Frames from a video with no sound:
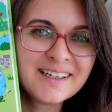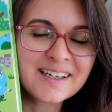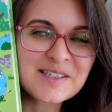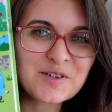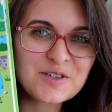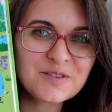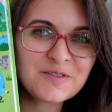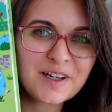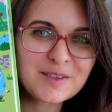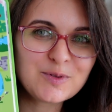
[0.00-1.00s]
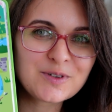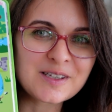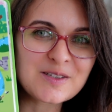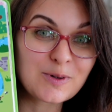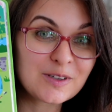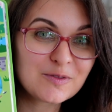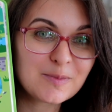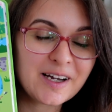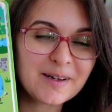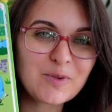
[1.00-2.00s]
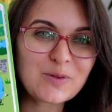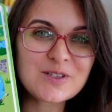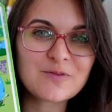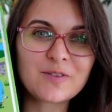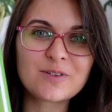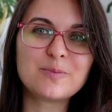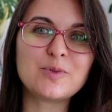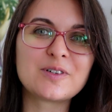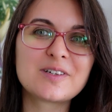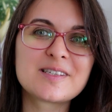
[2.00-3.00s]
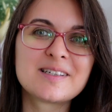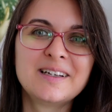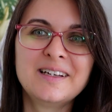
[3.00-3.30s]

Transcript: A search and find book, it's one of my most favorite books.